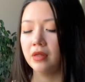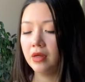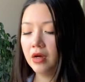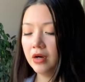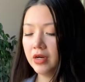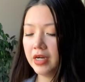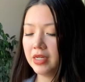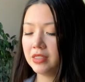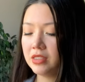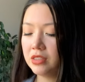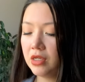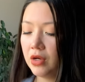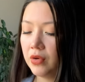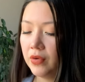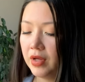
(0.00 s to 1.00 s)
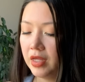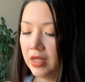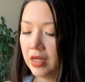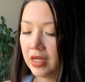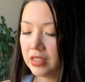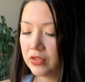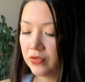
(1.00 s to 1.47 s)
All right, so
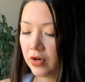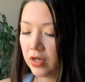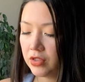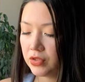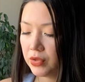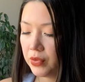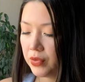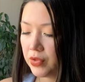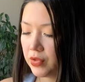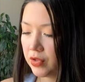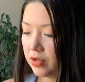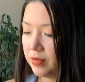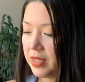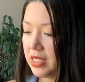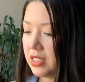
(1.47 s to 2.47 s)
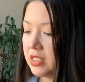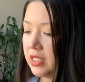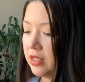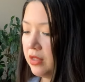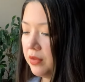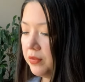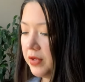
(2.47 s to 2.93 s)
as far as who you could be
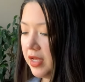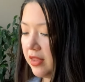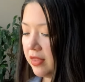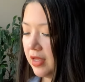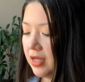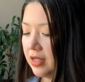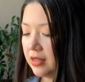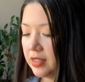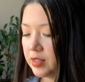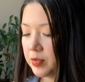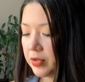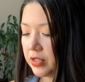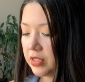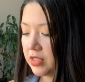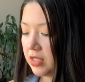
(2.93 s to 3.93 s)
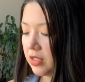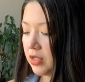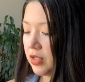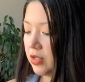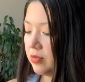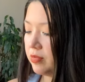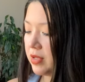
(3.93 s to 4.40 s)
dealing with, this person
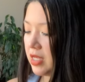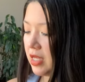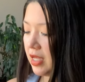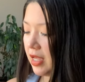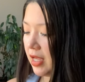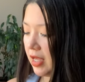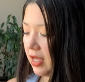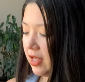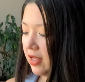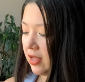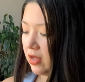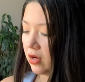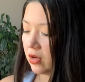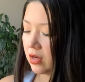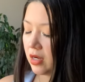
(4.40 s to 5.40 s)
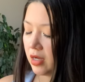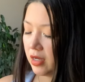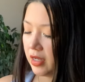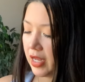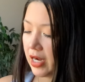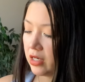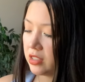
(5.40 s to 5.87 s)
could be
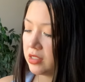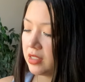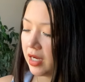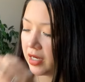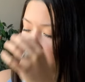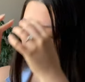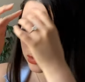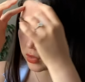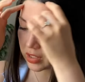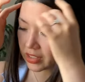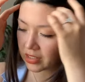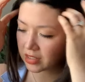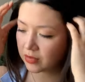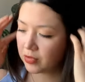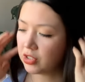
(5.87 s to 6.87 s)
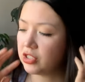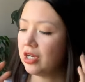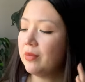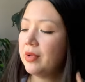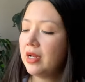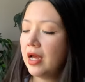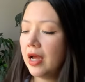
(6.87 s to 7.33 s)
a air sign, Aquarius, Libra,
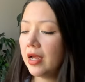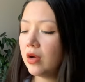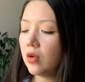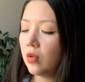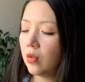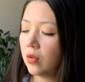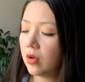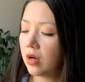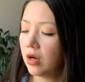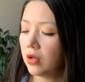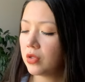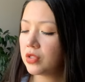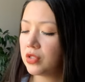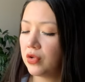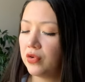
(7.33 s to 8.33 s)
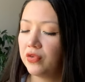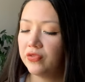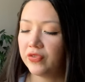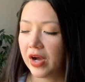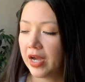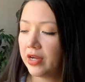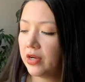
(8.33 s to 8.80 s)
Gemini, or also
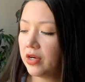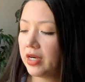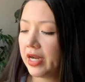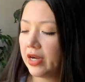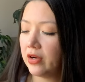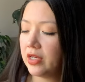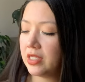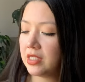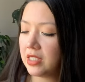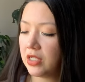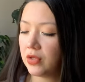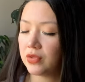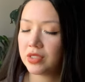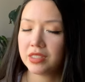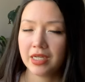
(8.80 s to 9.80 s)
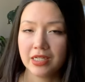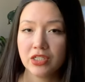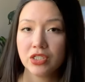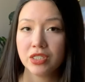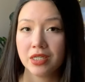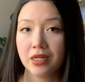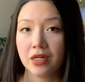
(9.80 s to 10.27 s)
fire, Aries, Leo,
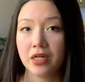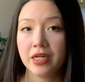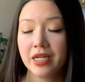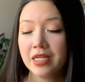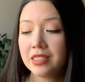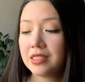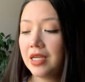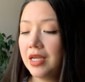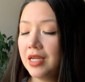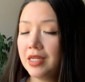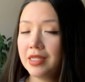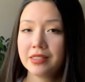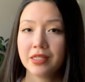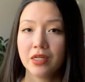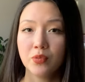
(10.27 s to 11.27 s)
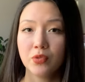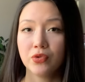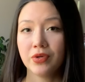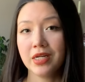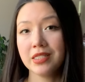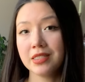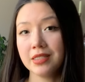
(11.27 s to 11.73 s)
Sagittarius, Sun, Moon,
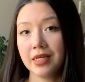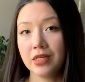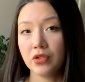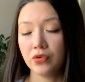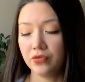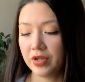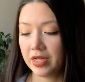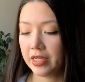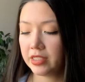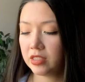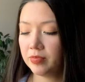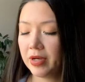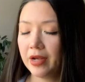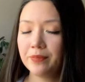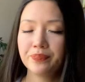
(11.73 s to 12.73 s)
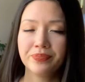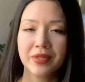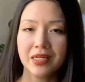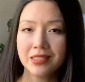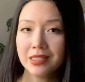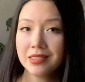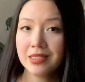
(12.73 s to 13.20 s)
Rising, and or Venus. But
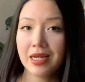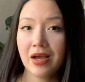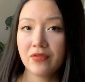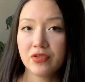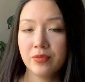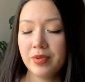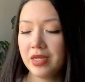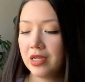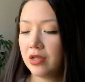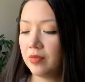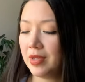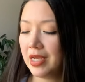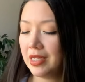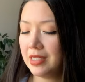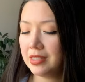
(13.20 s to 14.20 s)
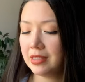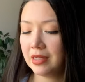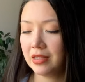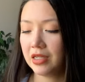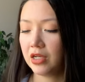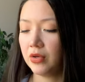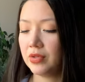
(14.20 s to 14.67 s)
it doesn't have to be, it could be any
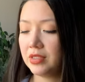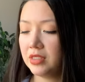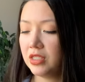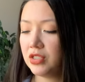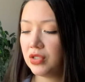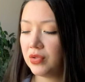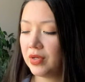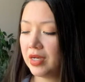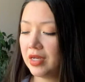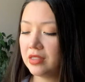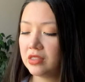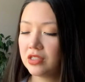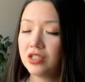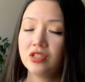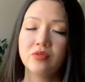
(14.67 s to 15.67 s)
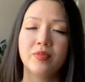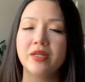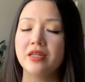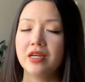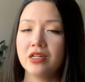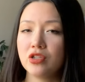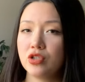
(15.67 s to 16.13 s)
sign, like I always say to you guys, it could just
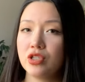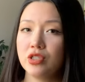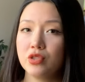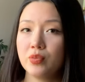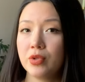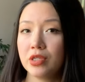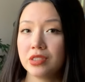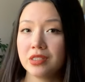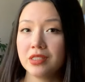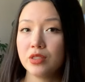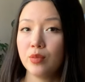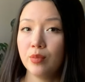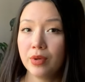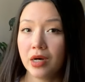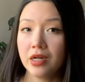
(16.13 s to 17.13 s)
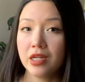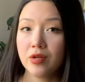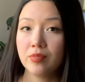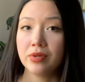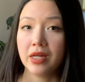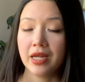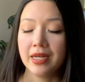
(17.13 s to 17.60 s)
be energy this person's embodying,
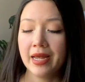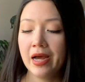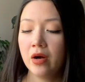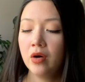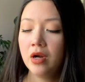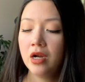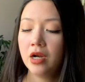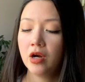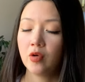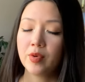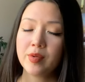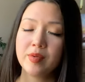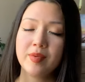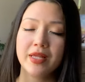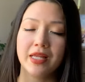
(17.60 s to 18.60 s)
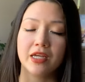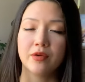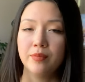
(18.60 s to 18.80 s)
playing out, or maybe be like a